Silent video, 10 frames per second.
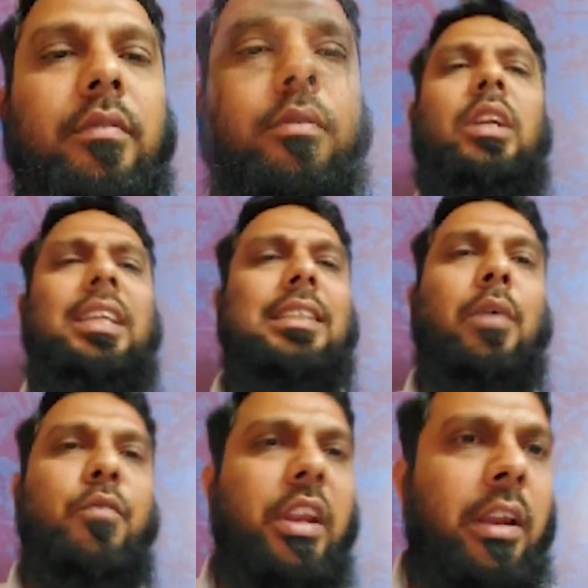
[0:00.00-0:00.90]
So it is
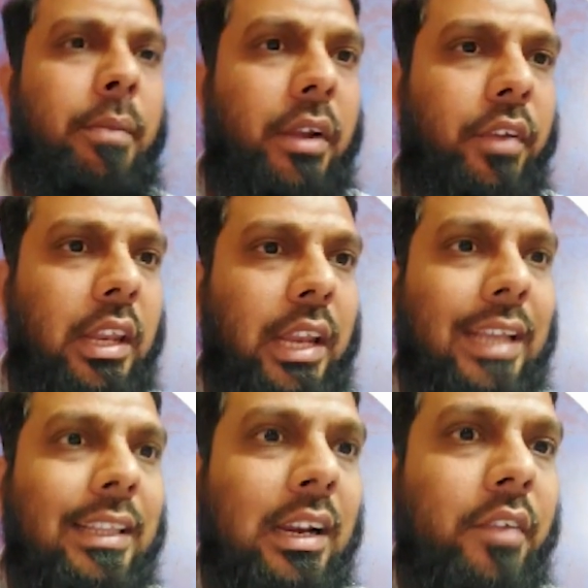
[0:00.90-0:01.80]
somewhere in between,
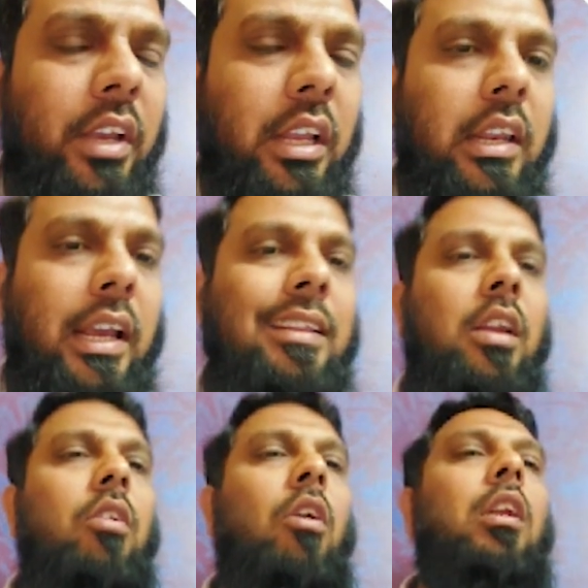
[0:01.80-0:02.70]
neither living,
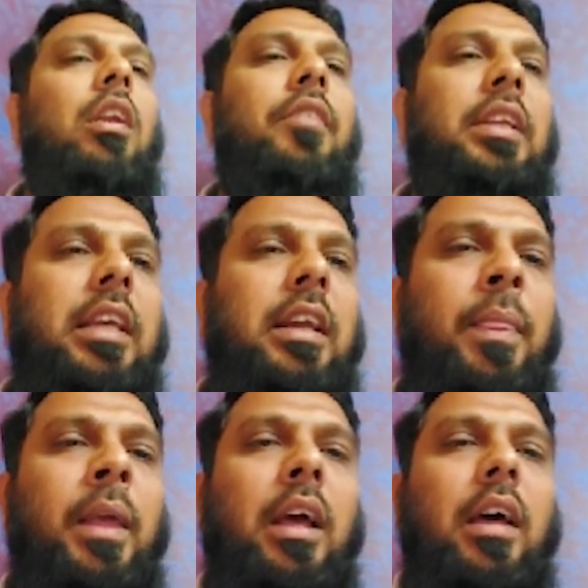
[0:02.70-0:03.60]
neither non-living
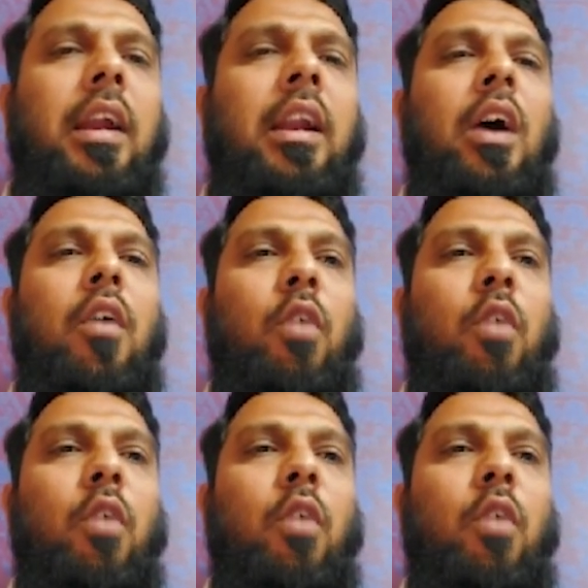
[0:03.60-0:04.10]
thing, right?